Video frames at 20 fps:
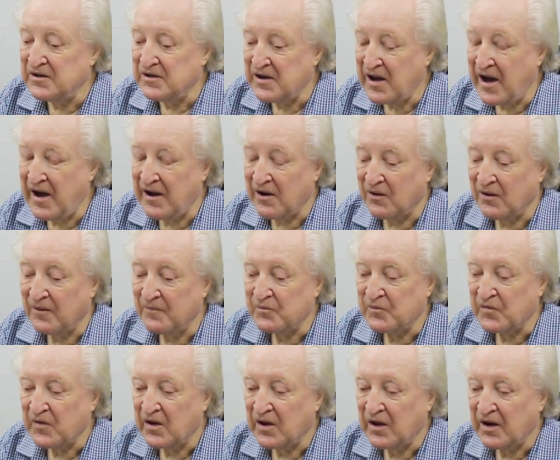Now,
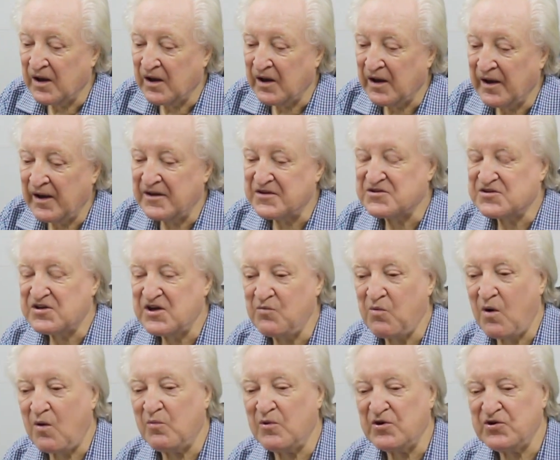let's see
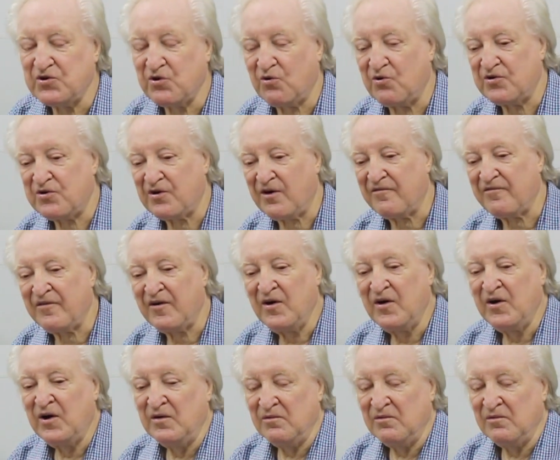what we're short of.